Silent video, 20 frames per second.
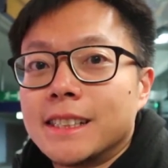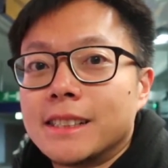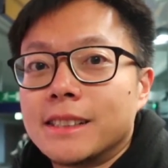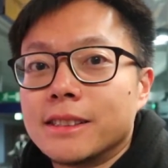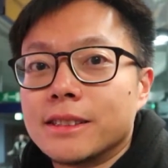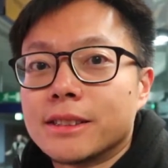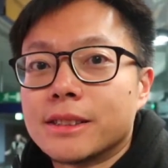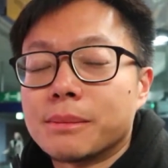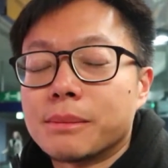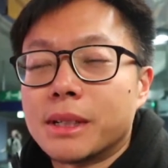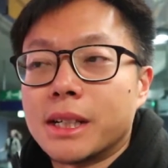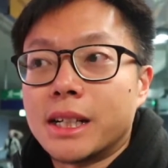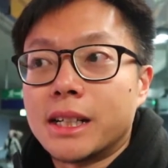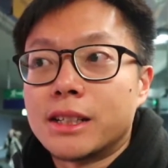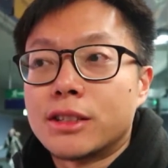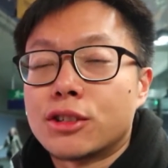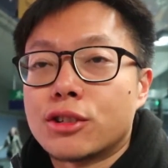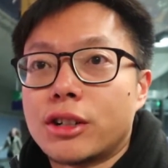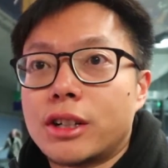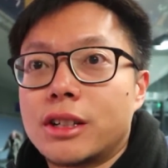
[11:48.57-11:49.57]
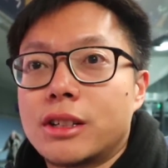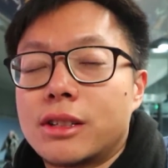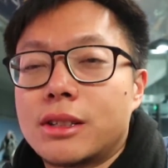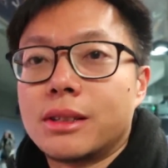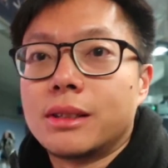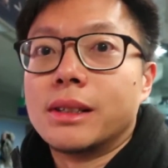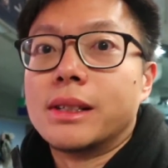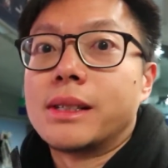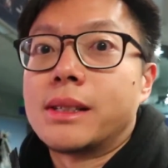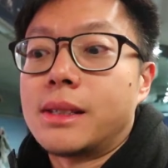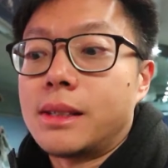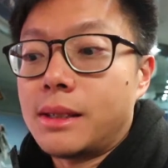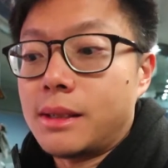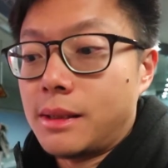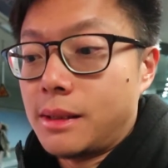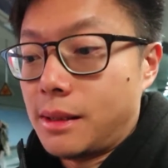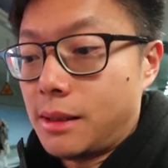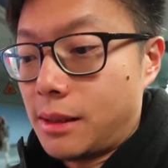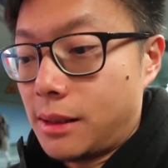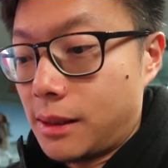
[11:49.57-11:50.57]
There's some guys trying to solicit
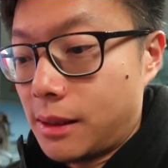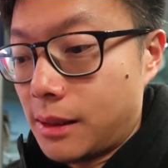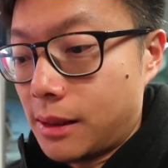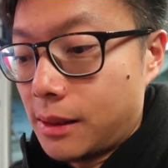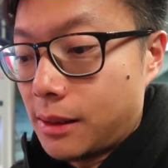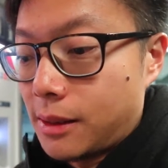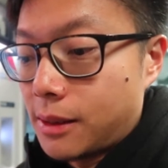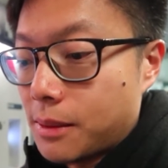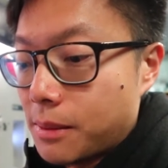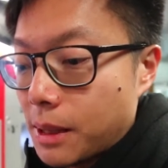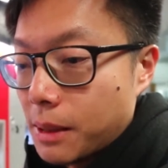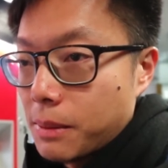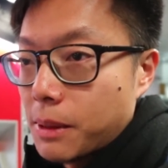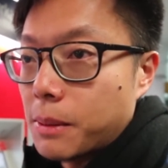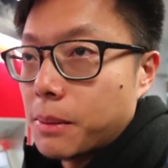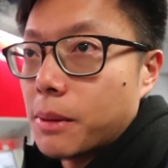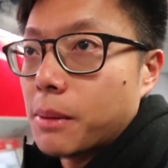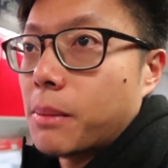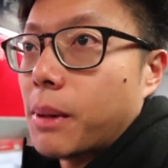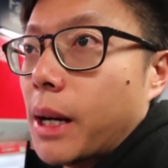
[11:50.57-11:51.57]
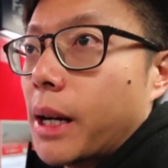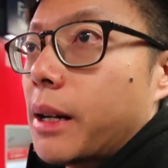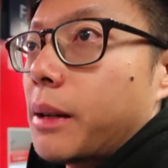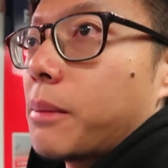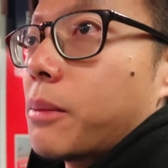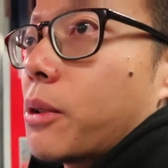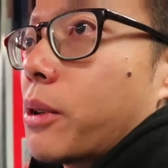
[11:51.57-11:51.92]
to make people buy